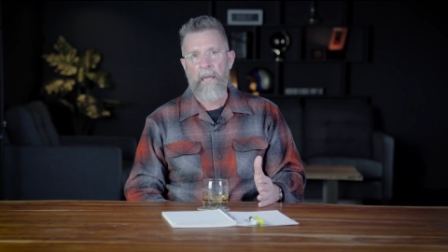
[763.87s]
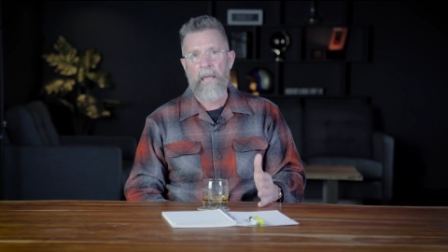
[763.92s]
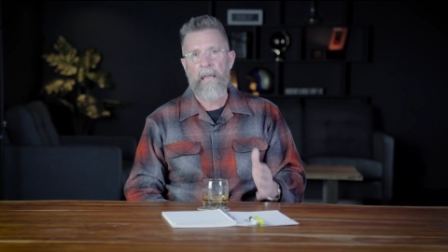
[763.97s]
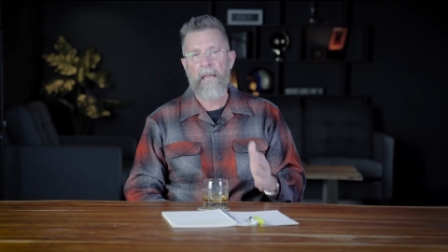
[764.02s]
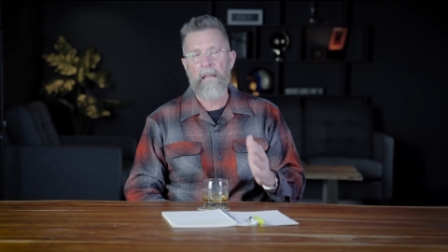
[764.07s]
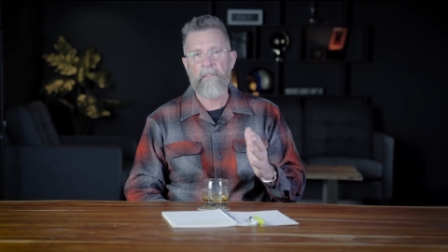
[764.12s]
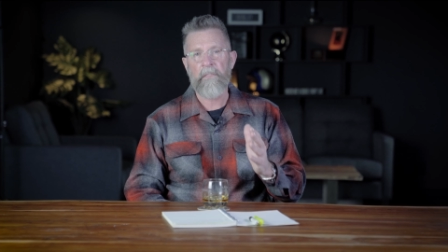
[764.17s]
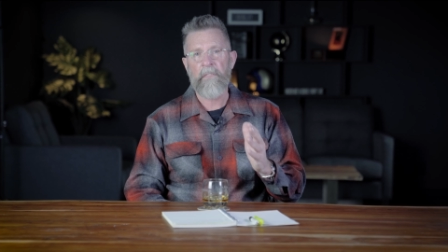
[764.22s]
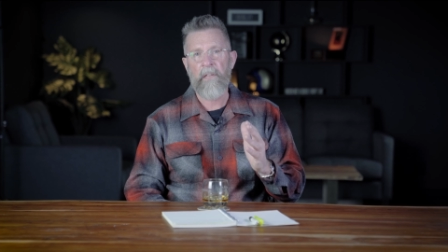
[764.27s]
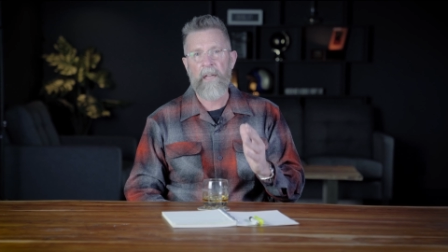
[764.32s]

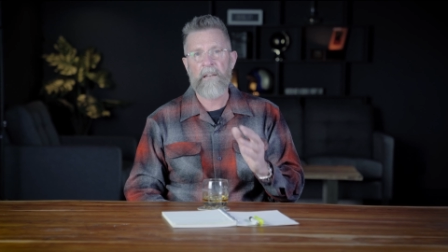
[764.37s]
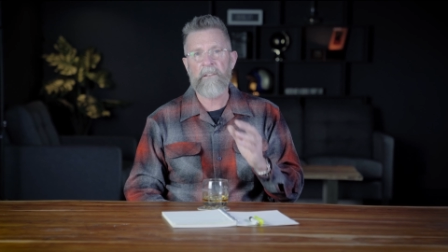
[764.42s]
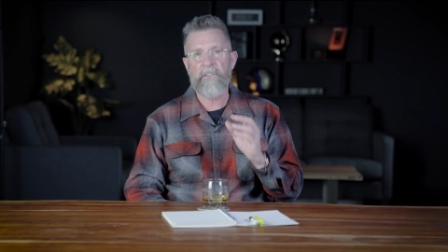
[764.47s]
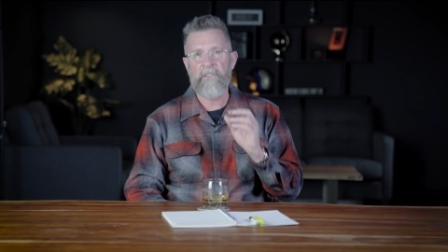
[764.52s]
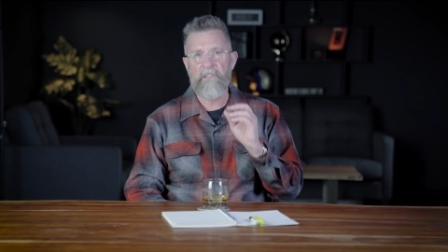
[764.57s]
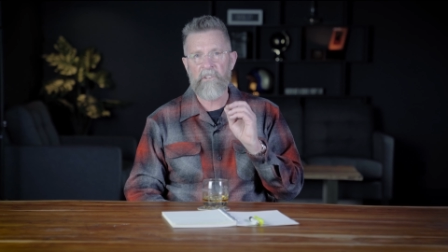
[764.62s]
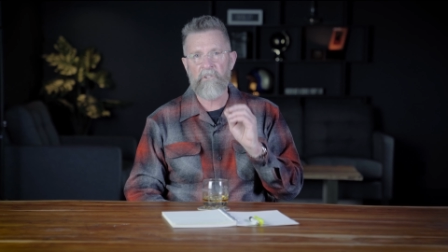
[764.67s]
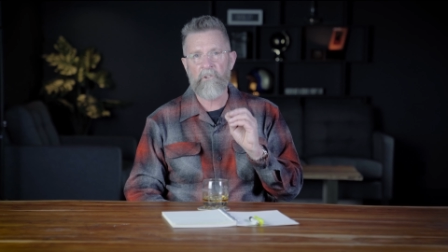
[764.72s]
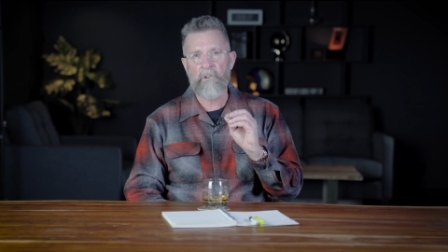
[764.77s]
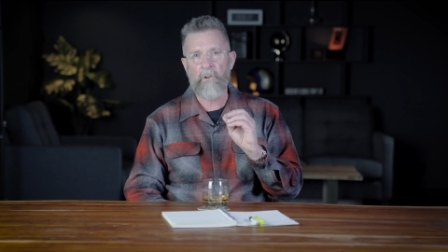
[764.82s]
and
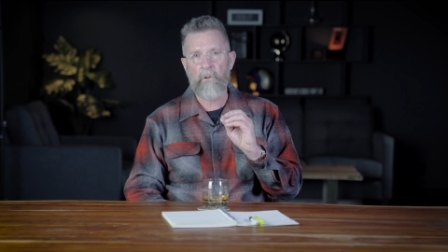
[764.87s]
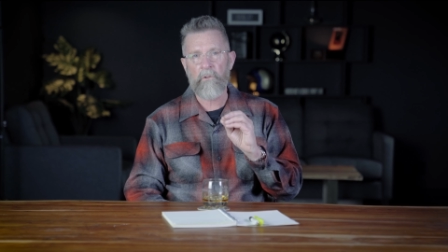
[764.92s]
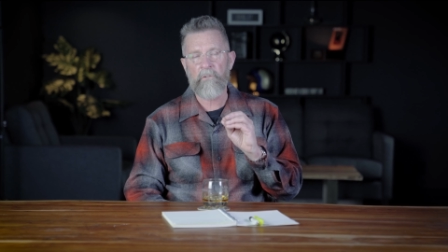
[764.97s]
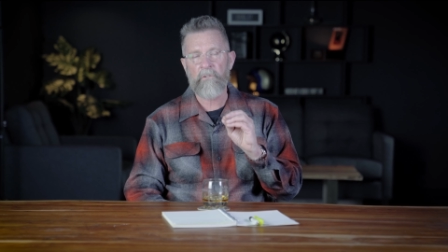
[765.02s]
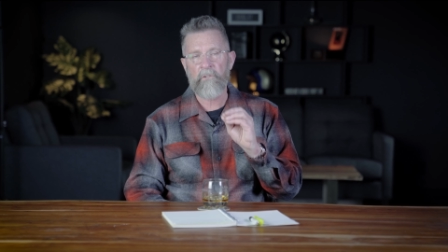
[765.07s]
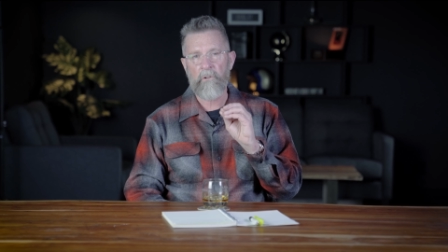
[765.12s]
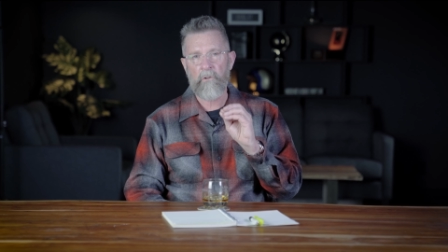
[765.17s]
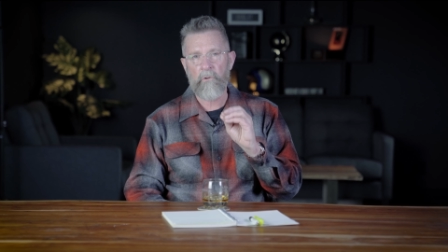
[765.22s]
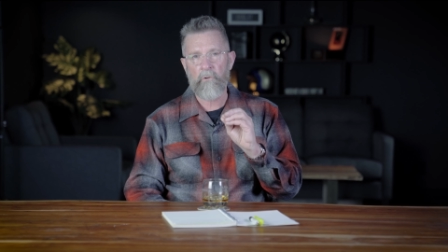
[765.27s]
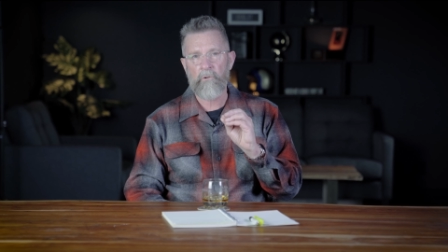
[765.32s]
that digital
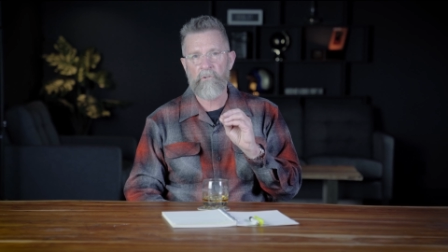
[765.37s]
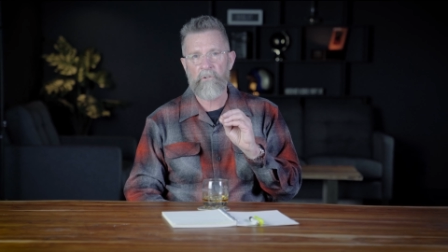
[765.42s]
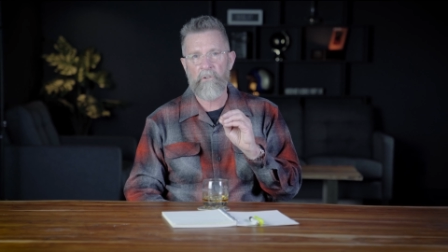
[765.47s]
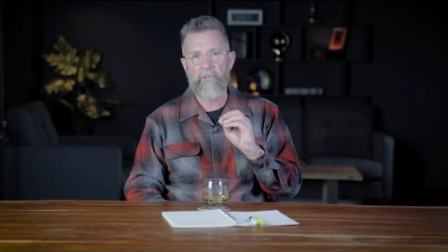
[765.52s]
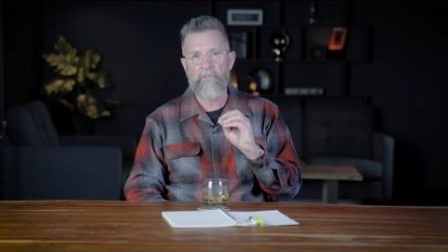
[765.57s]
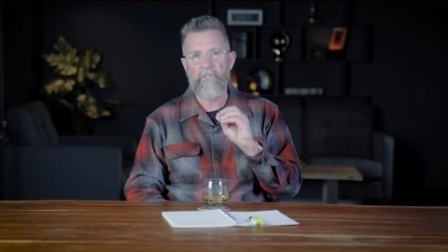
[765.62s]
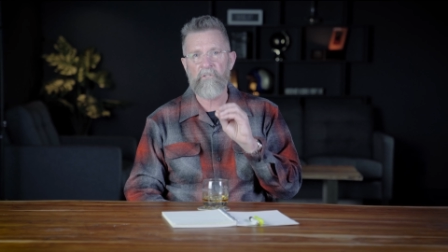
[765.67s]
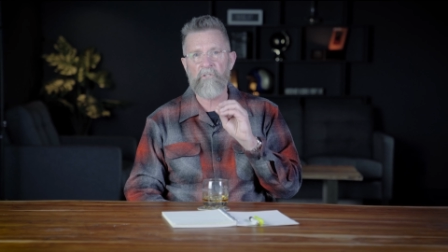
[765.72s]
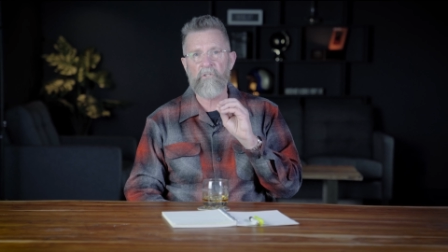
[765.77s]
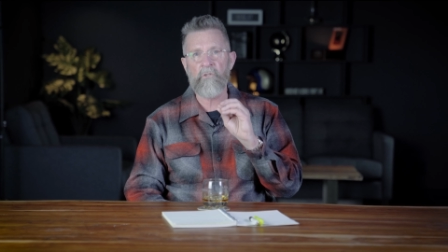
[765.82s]

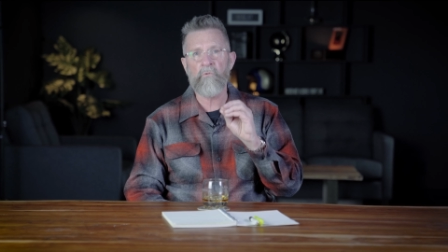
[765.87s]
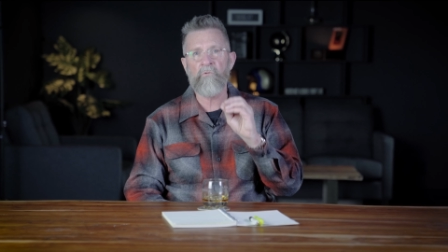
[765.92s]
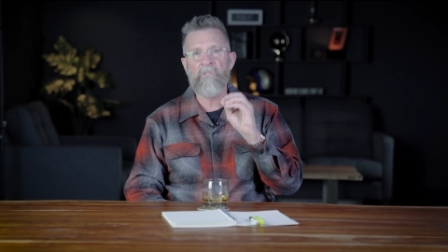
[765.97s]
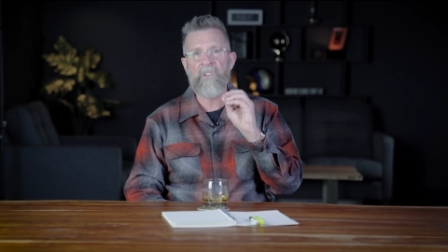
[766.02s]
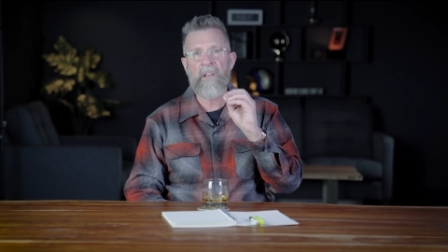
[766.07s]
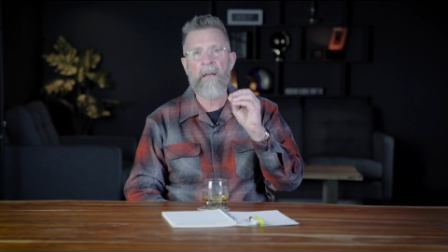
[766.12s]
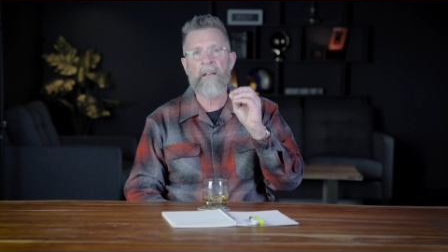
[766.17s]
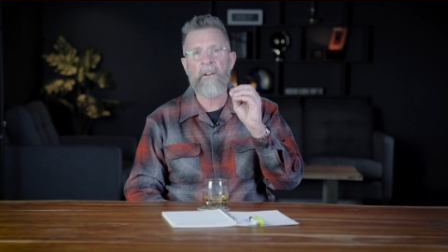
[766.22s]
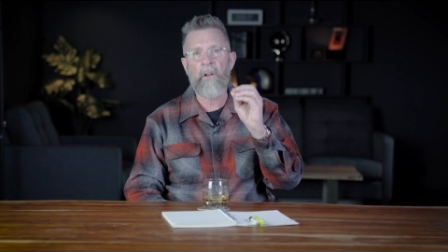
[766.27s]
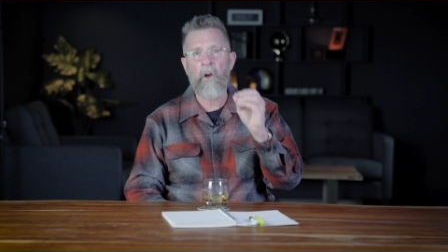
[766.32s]
solutions do
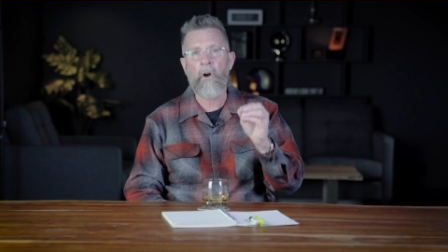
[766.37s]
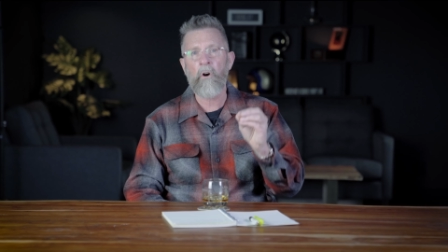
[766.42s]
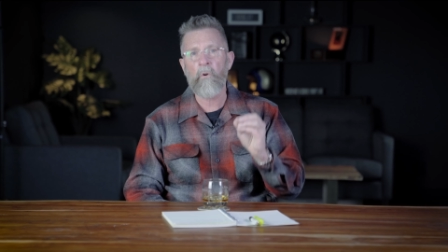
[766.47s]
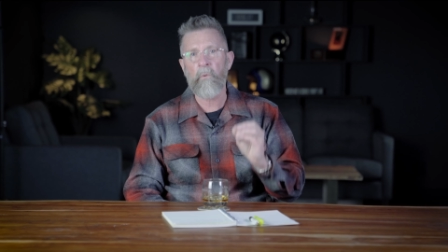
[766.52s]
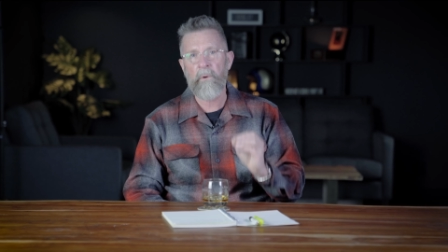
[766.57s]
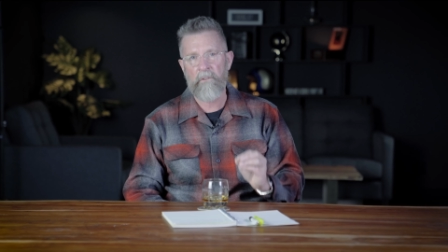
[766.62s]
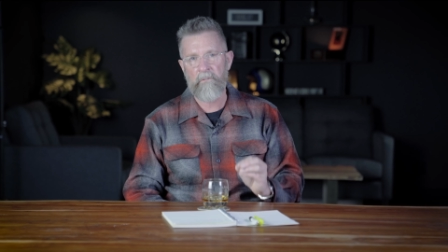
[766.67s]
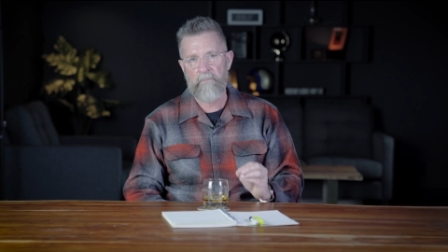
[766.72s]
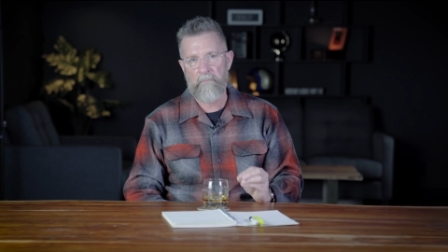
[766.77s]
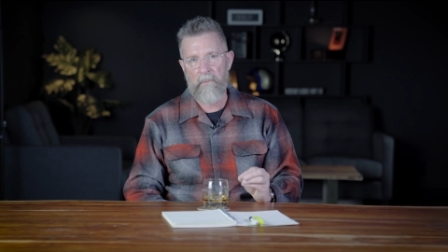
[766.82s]
not
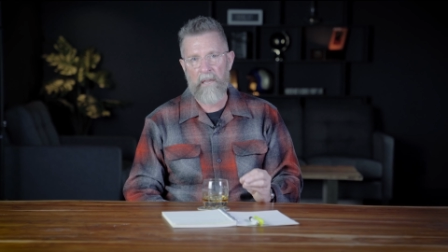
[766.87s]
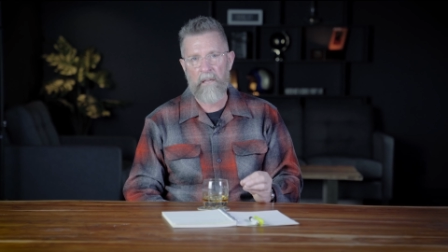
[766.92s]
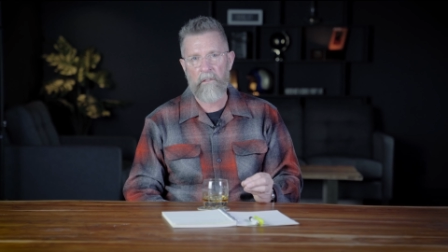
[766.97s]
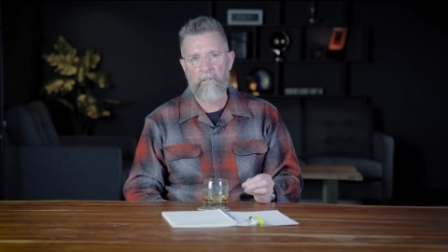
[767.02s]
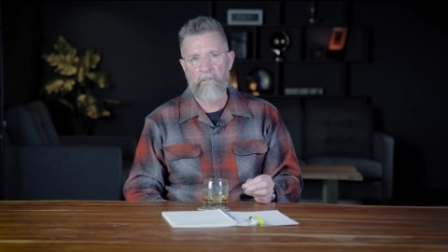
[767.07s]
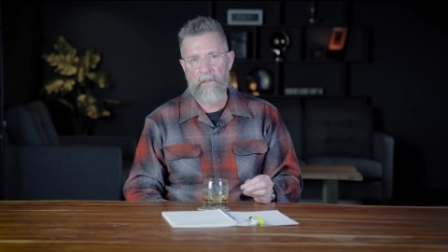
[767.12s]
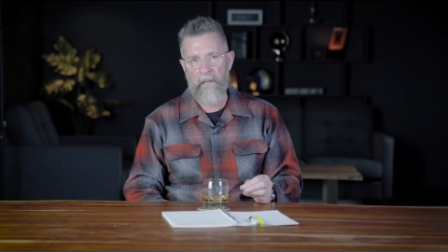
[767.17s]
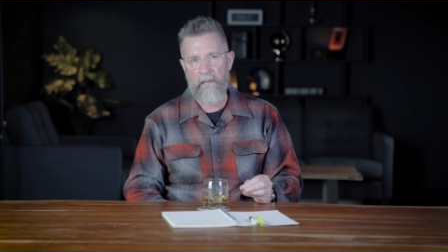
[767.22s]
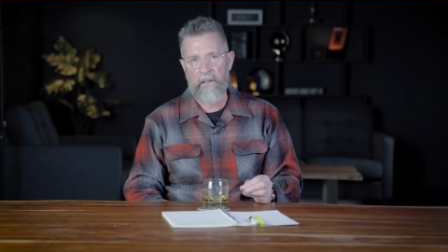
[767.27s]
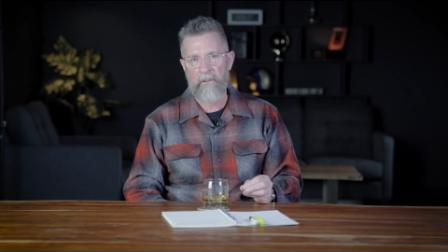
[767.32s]
always
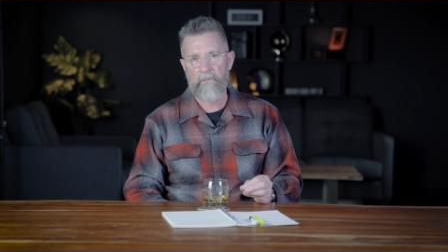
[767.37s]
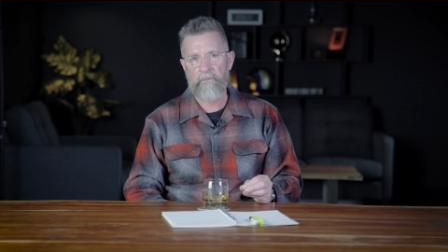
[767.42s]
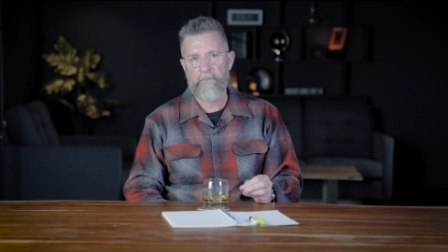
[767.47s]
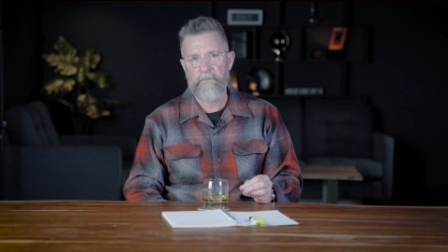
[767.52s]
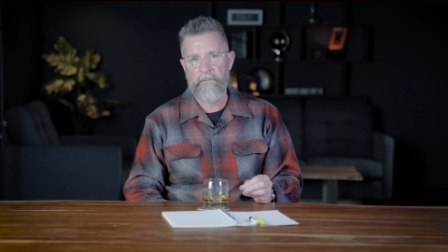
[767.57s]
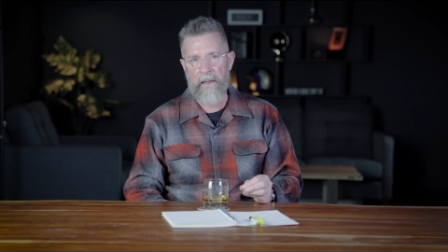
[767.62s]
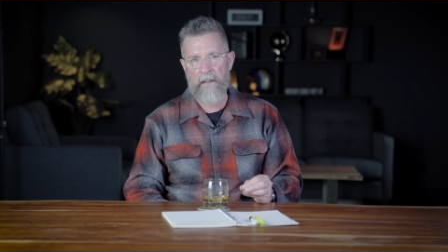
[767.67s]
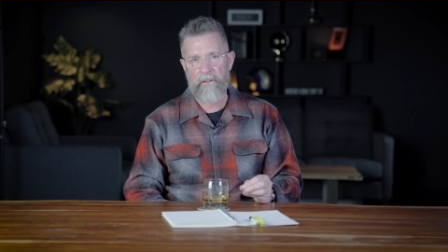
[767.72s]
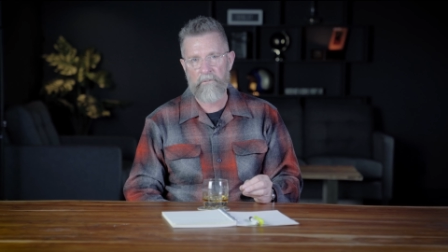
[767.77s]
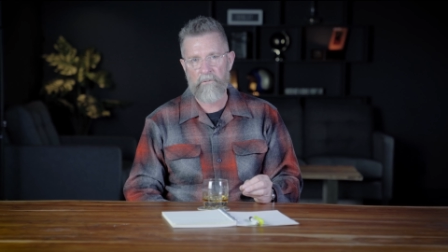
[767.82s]
make things
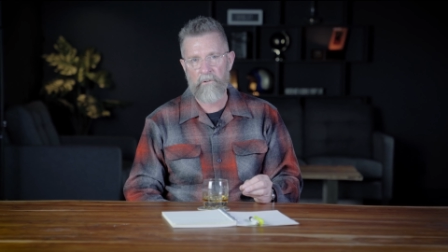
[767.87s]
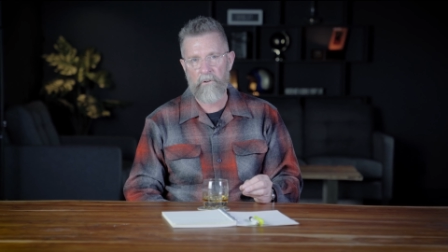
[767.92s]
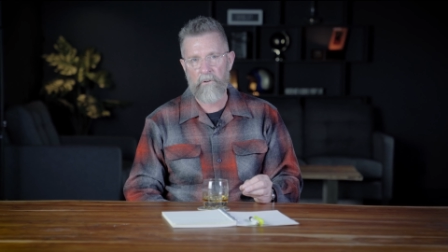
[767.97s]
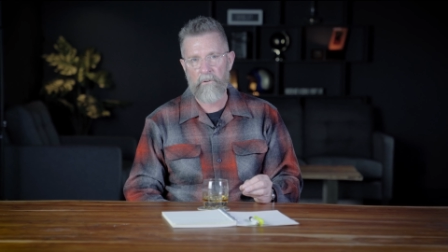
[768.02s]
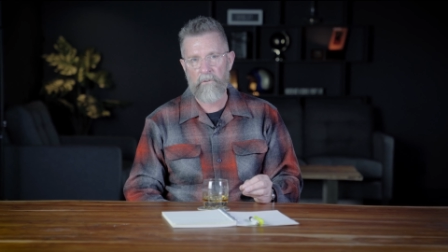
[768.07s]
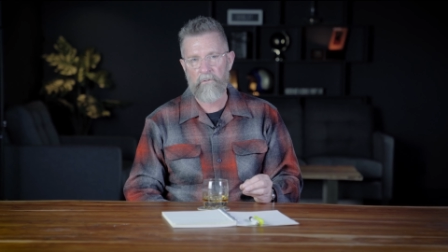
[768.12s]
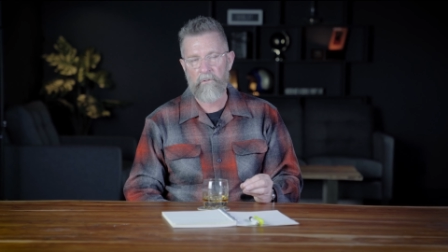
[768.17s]
faster.